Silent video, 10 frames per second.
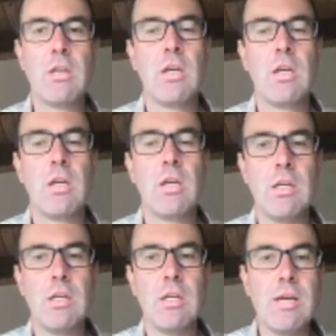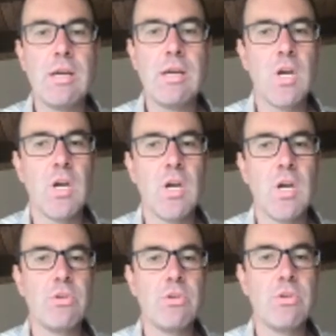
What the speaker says: and high survival, so a high